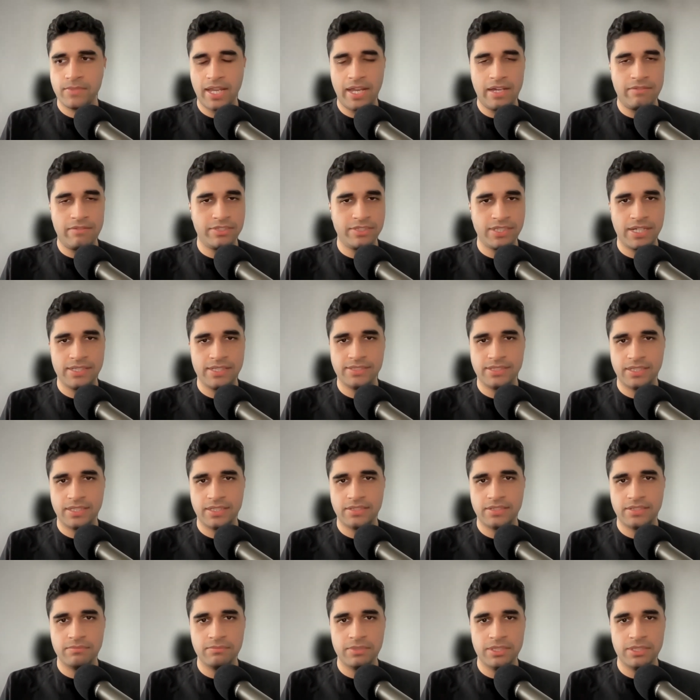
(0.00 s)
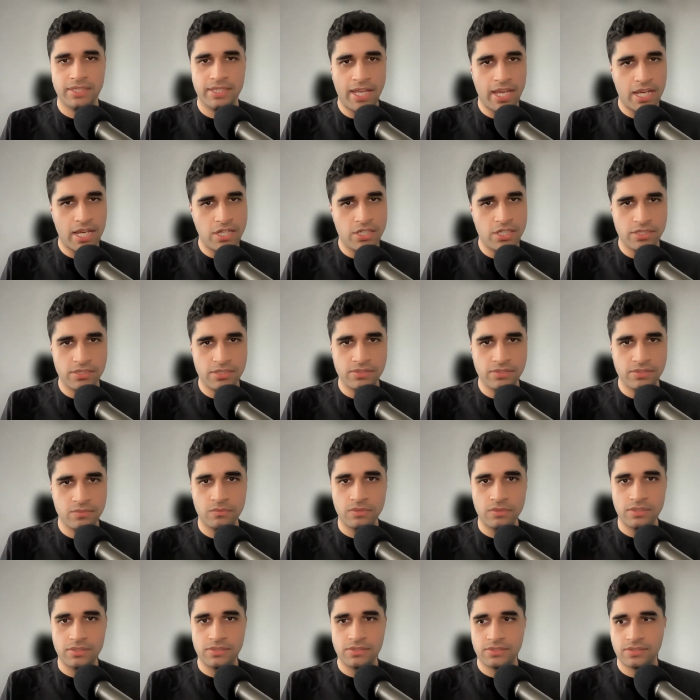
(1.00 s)
Advertising and communications
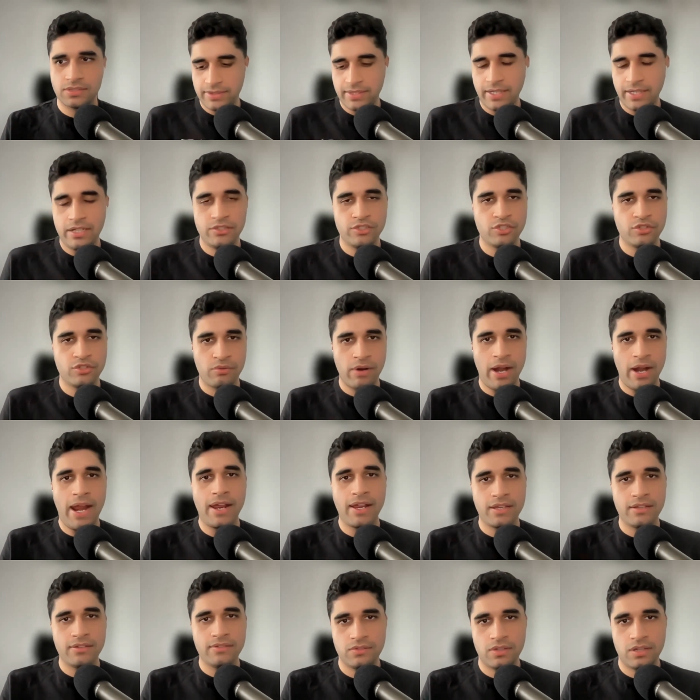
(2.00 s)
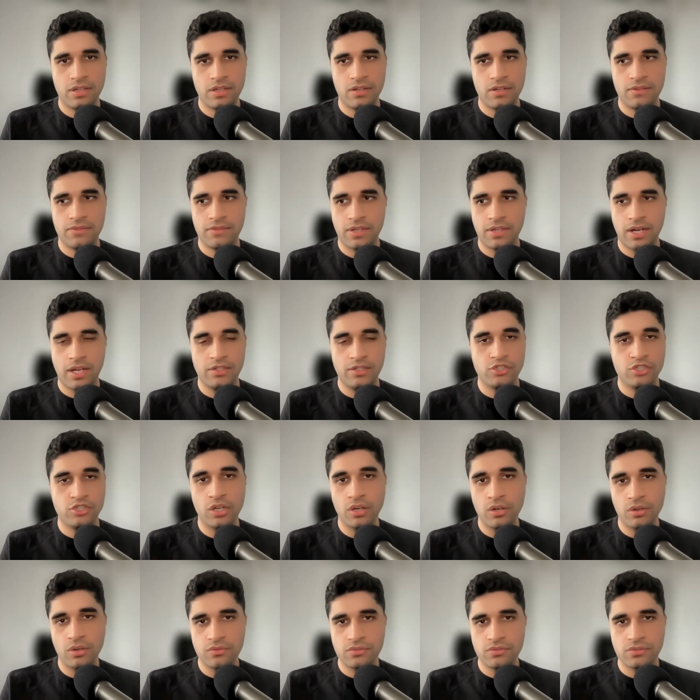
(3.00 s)
was that track uh, that I
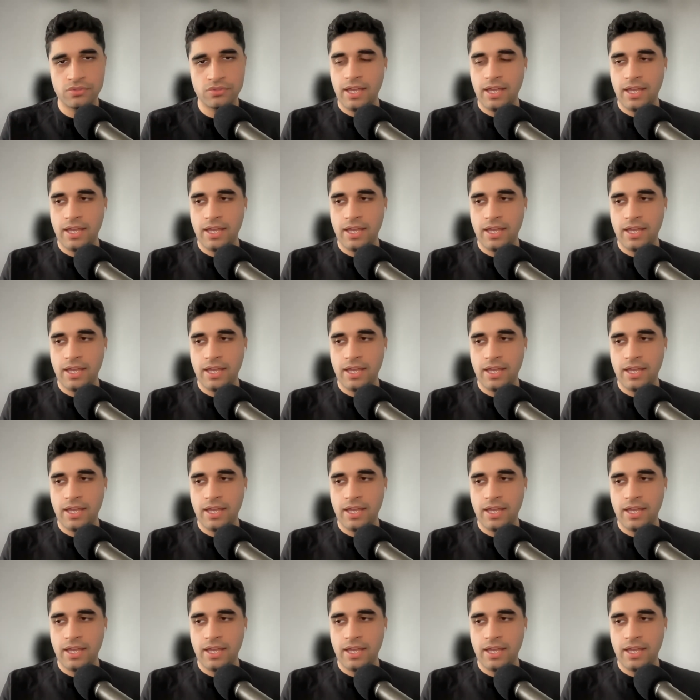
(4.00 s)
chose.